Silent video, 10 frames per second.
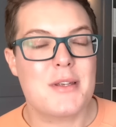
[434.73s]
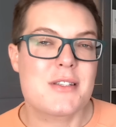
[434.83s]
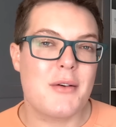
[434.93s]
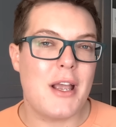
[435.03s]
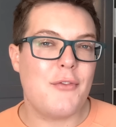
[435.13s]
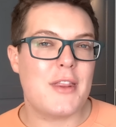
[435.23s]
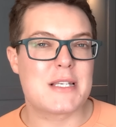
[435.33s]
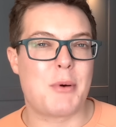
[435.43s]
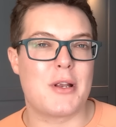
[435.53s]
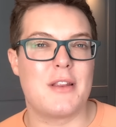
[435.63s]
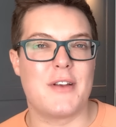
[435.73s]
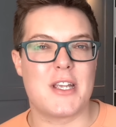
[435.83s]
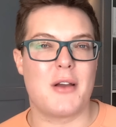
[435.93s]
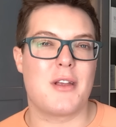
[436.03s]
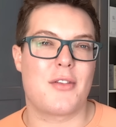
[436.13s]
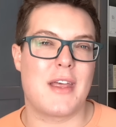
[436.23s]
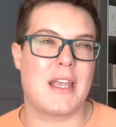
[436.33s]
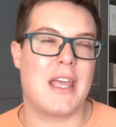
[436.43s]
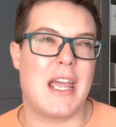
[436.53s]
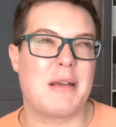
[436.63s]
So if at this point in the video you're
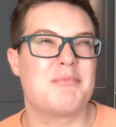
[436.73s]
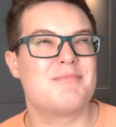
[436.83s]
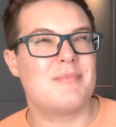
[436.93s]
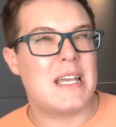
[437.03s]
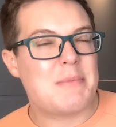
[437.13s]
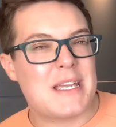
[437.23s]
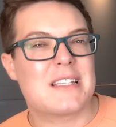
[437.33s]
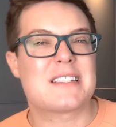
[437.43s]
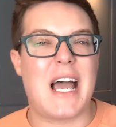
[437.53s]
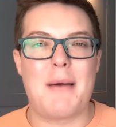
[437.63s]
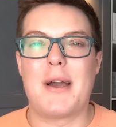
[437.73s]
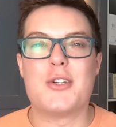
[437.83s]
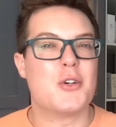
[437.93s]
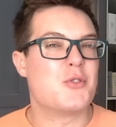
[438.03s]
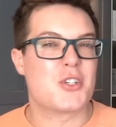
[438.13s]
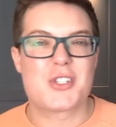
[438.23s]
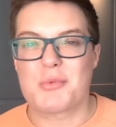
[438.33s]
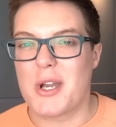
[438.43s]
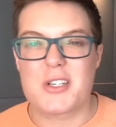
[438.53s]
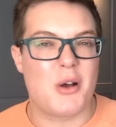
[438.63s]
thinking, maybe it's time I do just
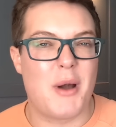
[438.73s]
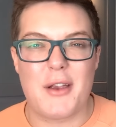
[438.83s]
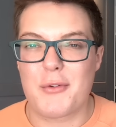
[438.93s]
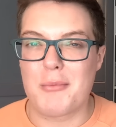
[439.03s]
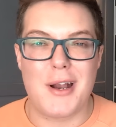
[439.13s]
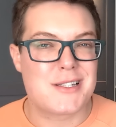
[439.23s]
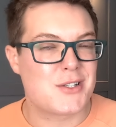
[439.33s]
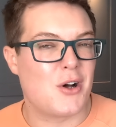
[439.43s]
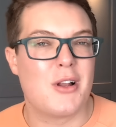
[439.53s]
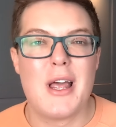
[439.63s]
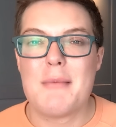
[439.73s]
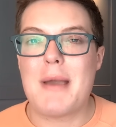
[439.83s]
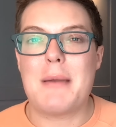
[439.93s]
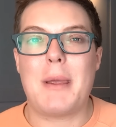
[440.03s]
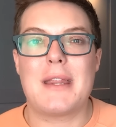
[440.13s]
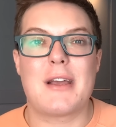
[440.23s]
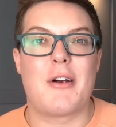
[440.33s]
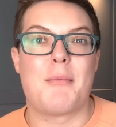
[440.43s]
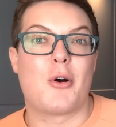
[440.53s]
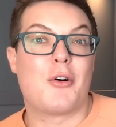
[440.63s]
switch away from retinol, maybe
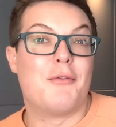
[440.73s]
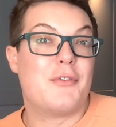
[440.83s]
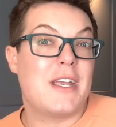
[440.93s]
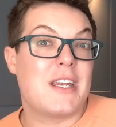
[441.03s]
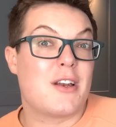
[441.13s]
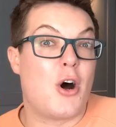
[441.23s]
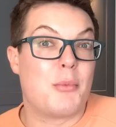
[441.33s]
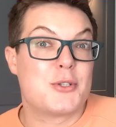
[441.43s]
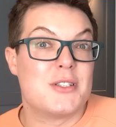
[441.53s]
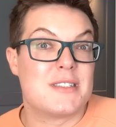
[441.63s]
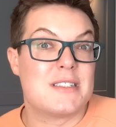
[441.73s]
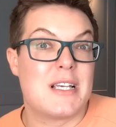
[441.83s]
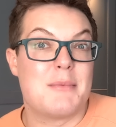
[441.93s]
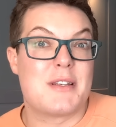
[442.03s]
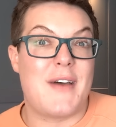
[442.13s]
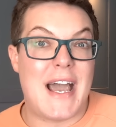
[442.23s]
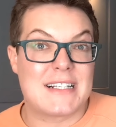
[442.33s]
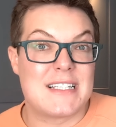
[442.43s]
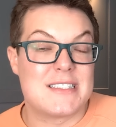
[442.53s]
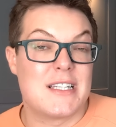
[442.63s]
there are more convenient options in terms of
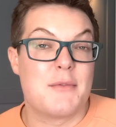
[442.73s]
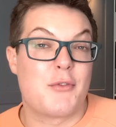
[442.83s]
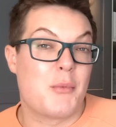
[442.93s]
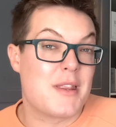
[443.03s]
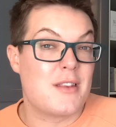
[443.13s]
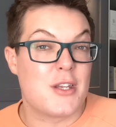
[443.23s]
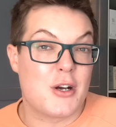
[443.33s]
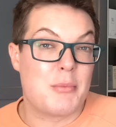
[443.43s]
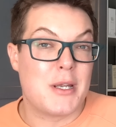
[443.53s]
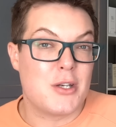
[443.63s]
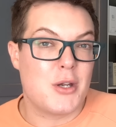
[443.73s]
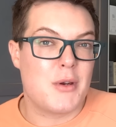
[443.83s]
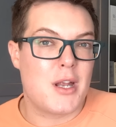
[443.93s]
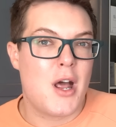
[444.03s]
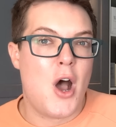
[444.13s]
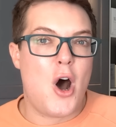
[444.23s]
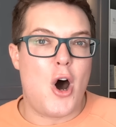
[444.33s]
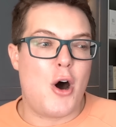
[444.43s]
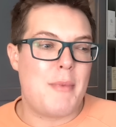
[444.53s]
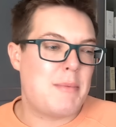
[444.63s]
accessing them from within the European Union,
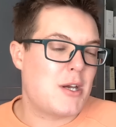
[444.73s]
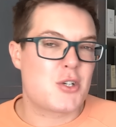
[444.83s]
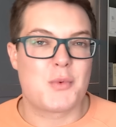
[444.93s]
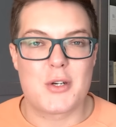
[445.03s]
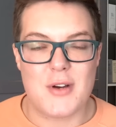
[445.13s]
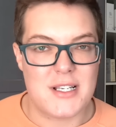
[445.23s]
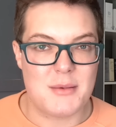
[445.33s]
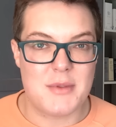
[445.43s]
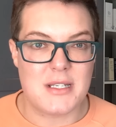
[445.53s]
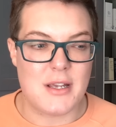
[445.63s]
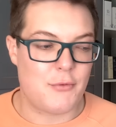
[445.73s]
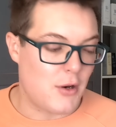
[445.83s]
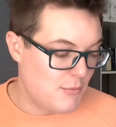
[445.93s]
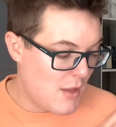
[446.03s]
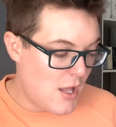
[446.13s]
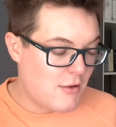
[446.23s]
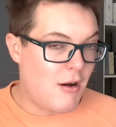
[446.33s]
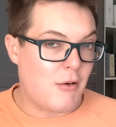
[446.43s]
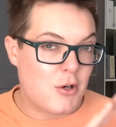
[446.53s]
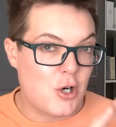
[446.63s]
or maybe I just want to try something different, there
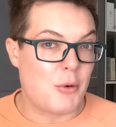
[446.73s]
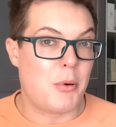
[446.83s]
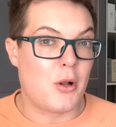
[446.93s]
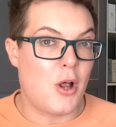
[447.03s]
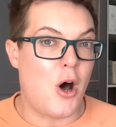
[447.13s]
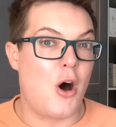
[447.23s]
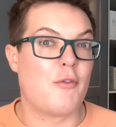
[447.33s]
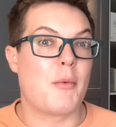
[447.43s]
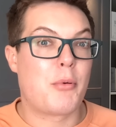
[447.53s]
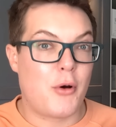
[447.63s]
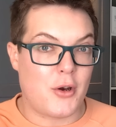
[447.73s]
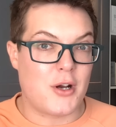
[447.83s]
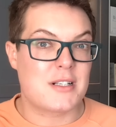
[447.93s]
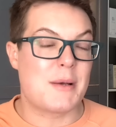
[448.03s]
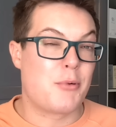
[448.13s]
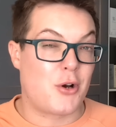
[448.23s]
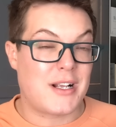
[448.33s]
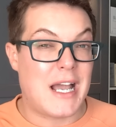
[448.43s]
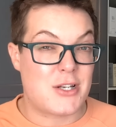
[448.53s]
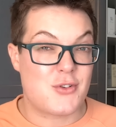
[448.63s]
are a couple of products and
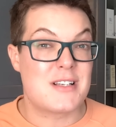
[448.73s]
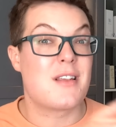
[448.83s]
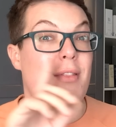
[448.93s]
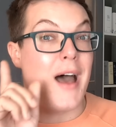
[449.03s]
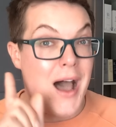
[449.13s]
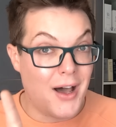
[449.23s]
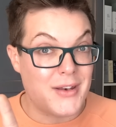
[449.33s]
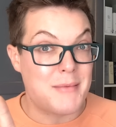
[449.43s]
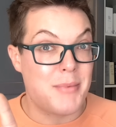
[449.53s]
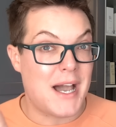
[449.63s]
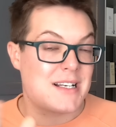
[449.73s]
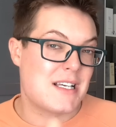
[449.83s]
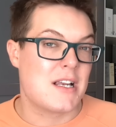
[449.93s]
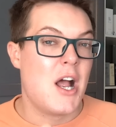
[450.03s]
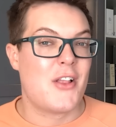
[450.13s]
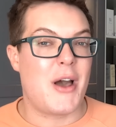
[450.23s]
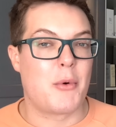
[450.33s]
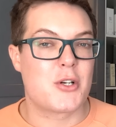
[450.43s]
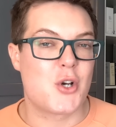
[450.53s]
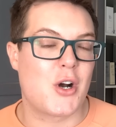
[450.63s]
product categories that aren't impacted that I
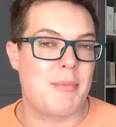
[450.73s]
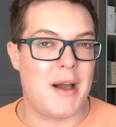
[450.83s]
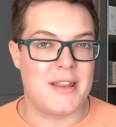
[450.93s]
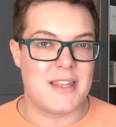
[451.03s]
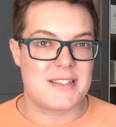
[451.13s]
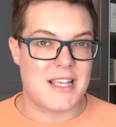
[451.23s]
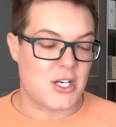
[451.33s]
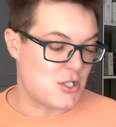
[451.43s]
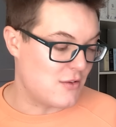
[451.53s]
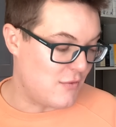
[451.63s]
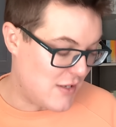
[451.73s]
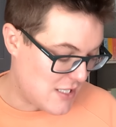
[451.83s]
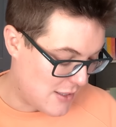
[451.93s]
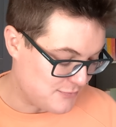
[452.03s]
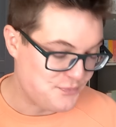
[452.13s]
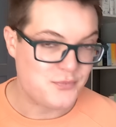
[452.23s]
want to talk about in this section of the video.